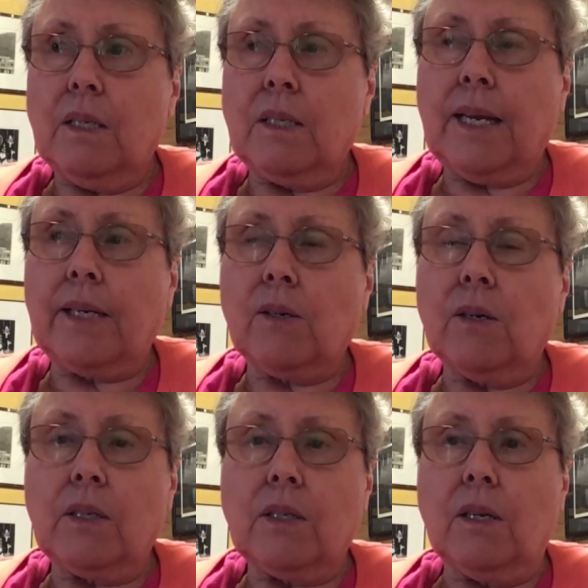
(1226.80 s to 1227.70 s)
take
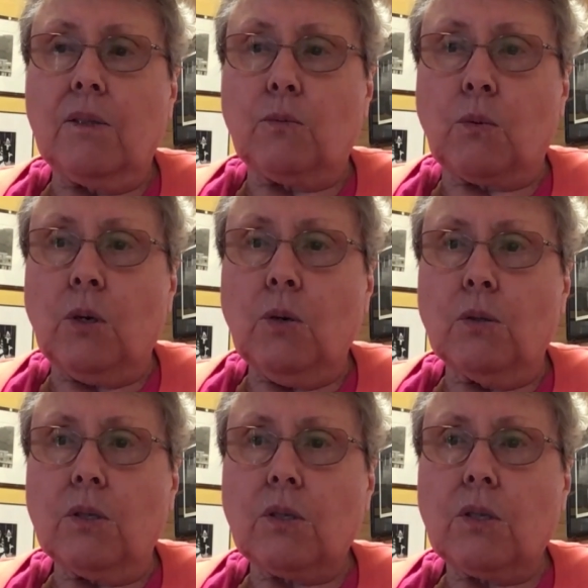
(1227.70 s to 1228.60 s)
on adult
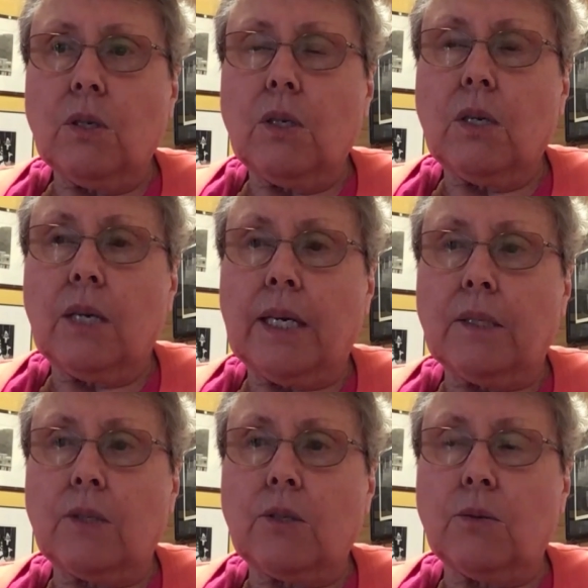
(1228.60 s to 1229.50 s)
roles
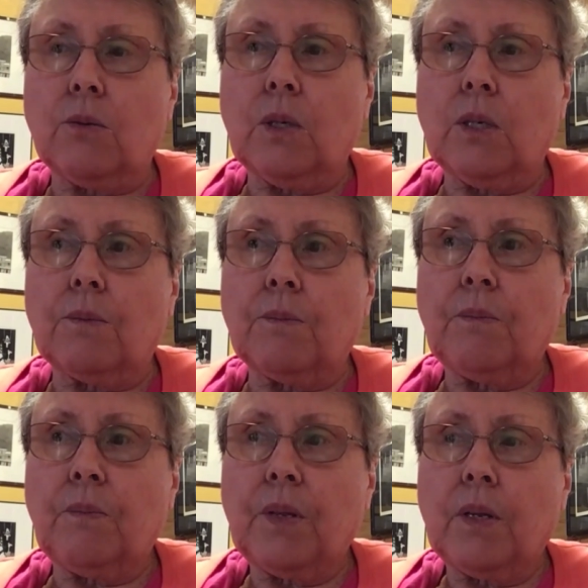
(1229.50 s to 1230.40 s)
and to
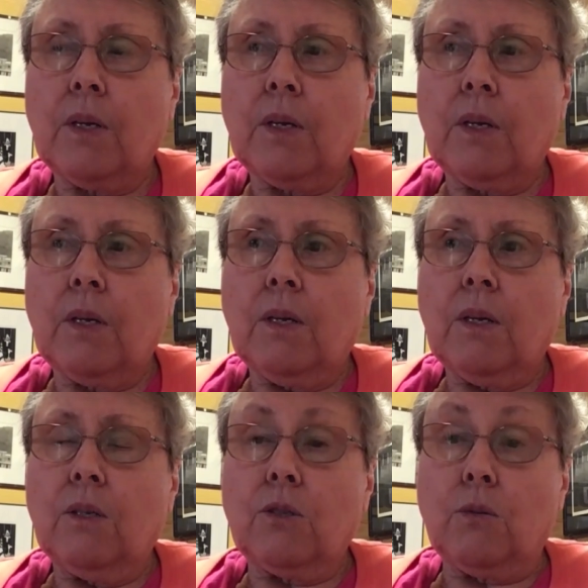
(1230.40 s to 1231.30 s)

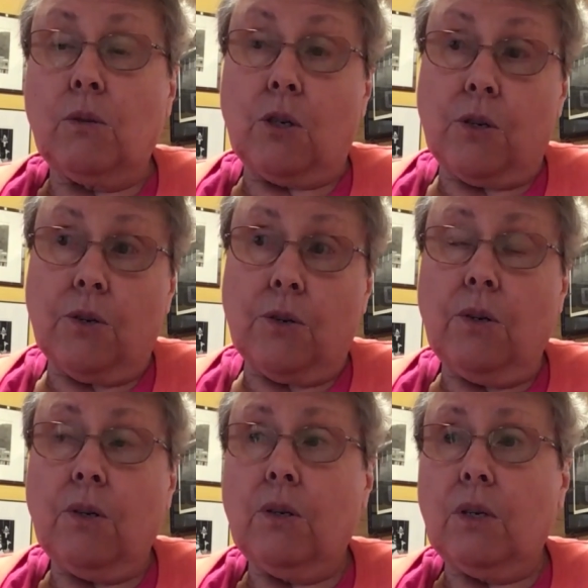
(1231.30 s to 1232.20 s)

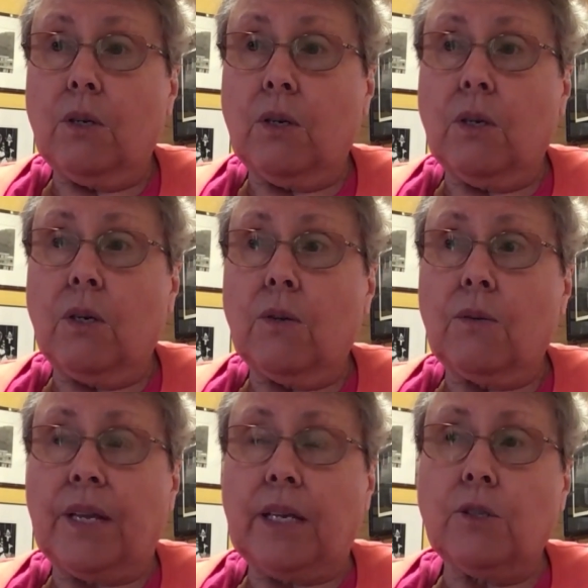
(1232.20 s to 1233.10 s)
learn
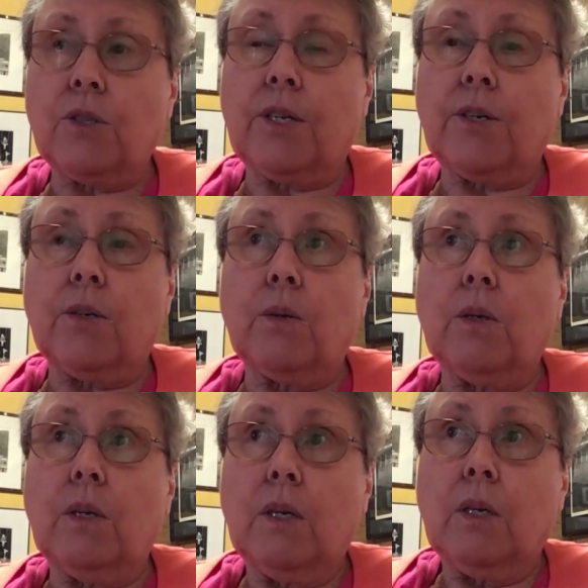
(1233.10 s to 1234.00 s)
things that are
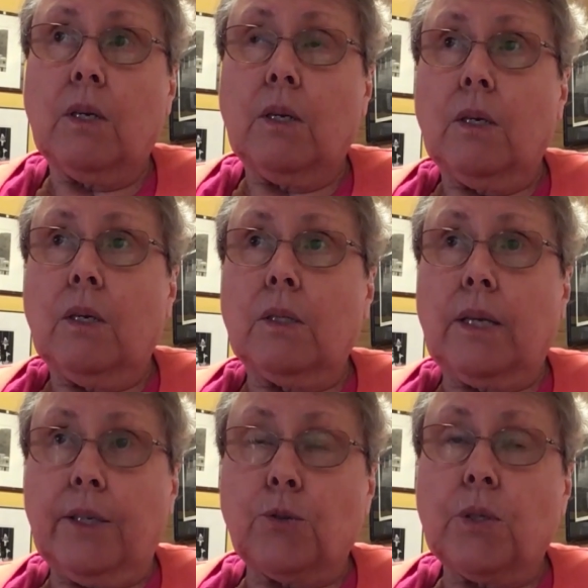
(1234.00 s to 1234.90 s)

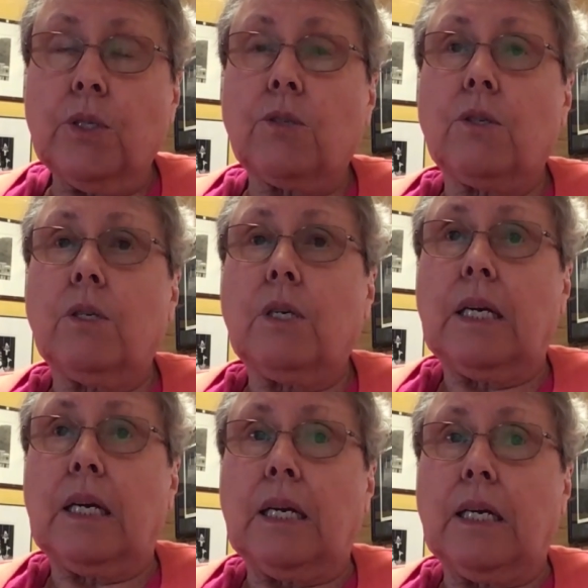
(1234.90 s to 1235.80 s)
dangerous.
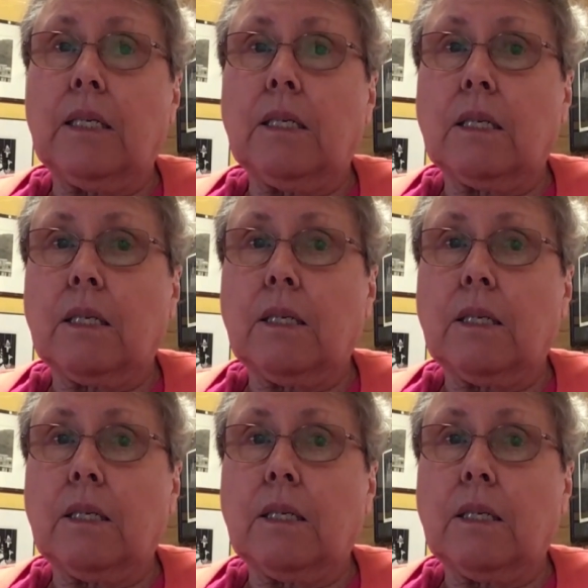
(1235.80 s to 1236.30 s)
And